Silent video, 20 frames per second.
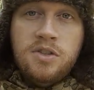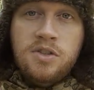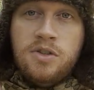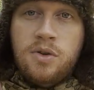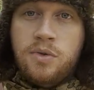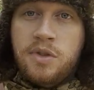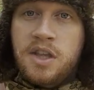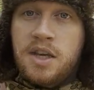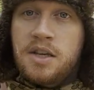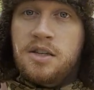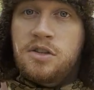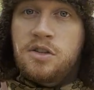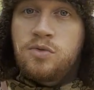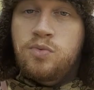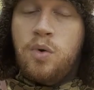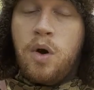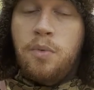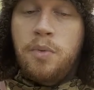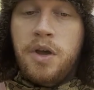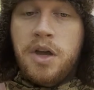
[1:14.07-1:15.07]
So this is
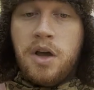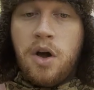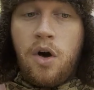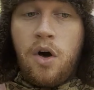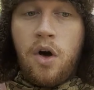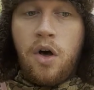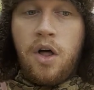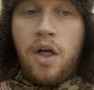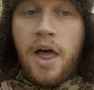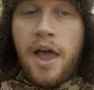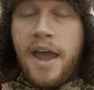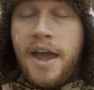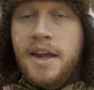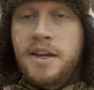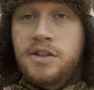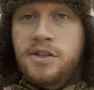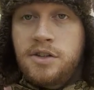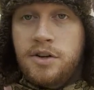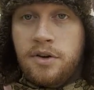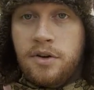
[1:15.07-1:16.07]
what we call a
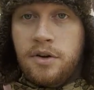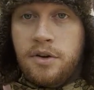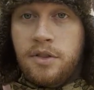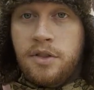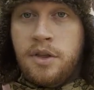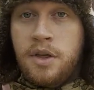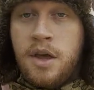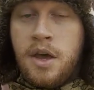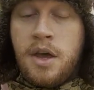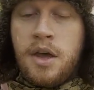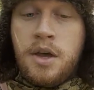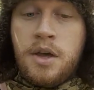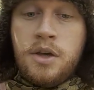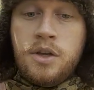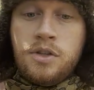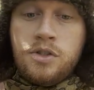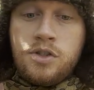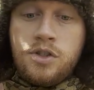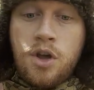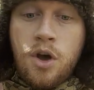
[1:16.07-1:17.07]
dearth.
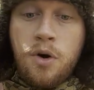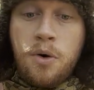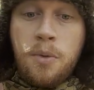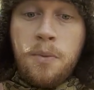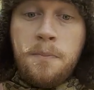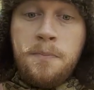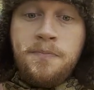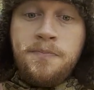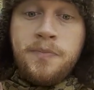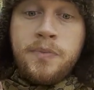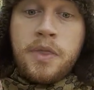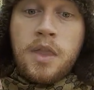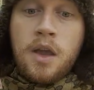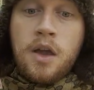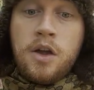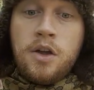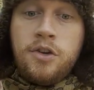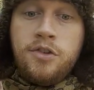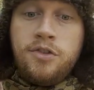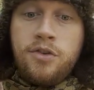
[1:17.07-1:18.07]
So
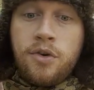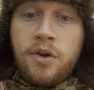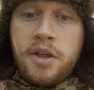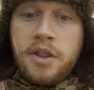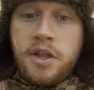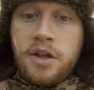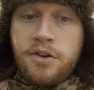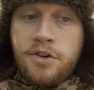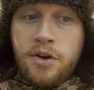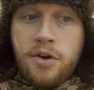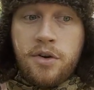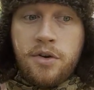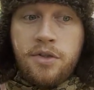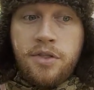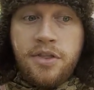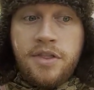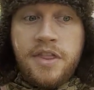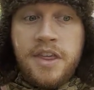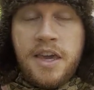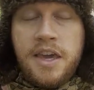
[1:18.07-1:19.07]
during the dearth,
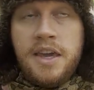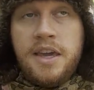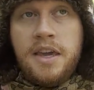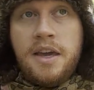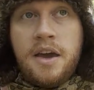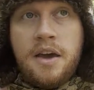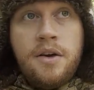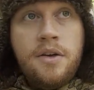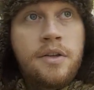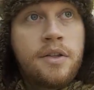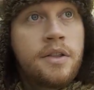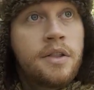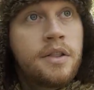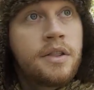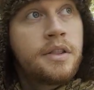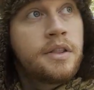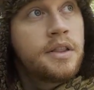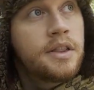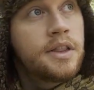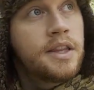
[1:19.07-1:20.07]
the
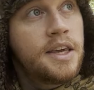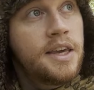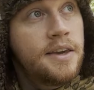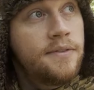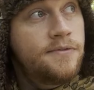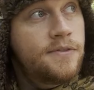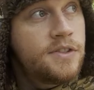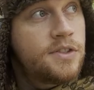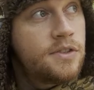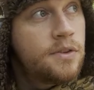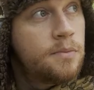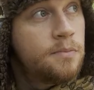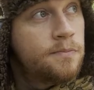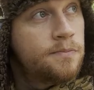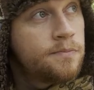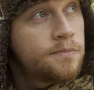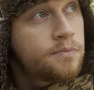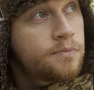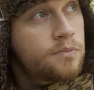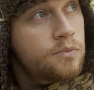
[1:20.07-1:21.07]
leaves
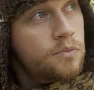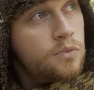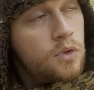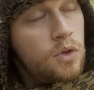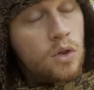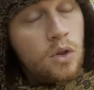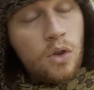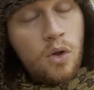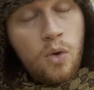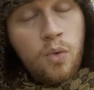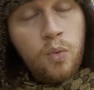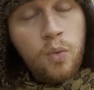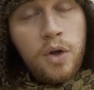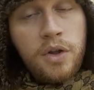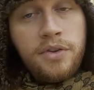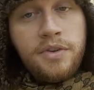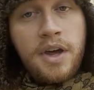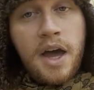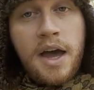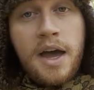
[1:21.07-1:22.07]
will
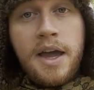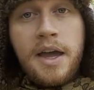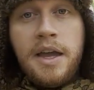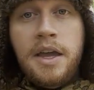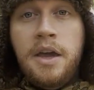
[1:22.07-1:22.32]
die,